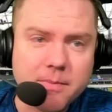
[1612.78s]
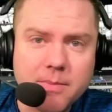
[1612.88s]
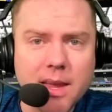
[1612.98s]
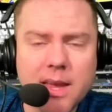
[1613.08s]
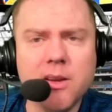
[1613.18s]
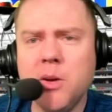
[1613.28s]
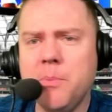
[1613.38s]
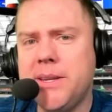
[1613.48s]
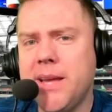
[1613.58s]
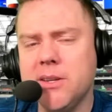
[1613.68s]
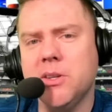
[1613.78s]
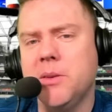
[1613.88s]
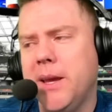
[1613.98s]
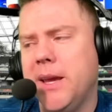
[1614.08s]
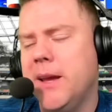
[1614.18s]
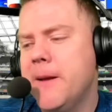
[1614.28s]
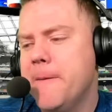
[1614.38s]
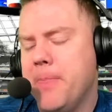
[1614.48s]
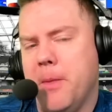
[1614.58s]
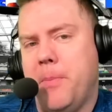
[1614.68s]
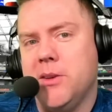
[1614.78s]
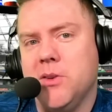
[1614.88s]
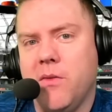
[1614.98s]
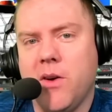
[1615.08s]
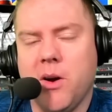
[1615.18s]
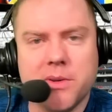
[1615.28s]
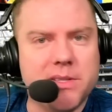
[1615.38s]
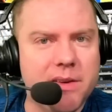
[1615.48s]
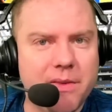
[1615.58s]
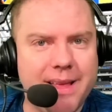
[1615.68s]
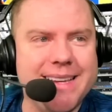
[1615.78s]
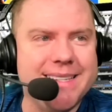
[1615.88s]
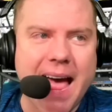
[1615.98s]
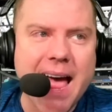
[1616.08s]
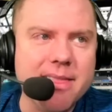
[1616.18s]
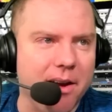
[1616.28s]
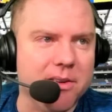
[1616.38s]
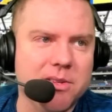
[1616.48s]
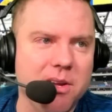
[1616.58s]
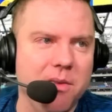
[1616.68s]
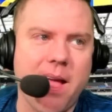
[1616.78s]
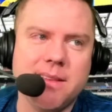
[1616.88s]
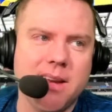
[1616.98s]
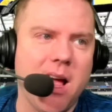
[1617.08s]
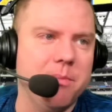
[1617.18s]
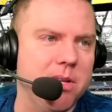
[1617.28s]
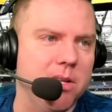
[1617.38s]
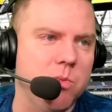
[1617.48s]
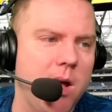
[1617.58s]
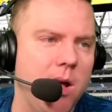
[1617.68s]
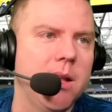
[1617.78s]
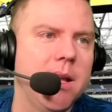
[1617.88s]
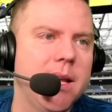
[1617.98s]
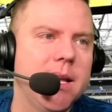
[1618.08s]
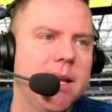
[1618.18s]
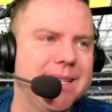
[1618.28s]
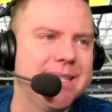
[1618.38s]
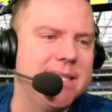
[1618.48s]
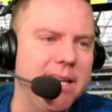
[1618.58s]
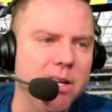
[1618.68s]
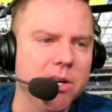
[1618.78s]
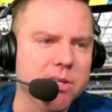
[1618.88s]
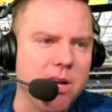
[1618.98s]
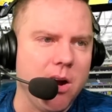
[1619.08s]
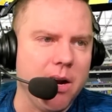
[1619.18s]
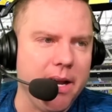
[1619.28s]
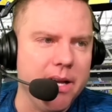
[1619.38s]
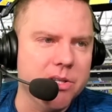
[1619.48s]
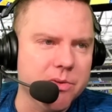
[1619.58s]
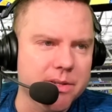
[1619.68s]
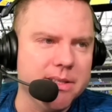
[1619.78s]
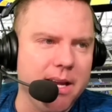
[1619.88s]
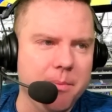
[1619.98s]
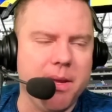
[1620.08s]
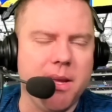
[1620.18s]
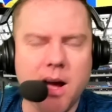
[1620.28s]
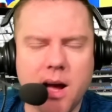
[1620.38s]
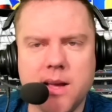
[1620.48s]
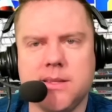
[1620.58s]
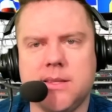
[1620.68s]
and could potentially be the best overall receiver that he's had there. So that's an option as well. The Steelers are interesting because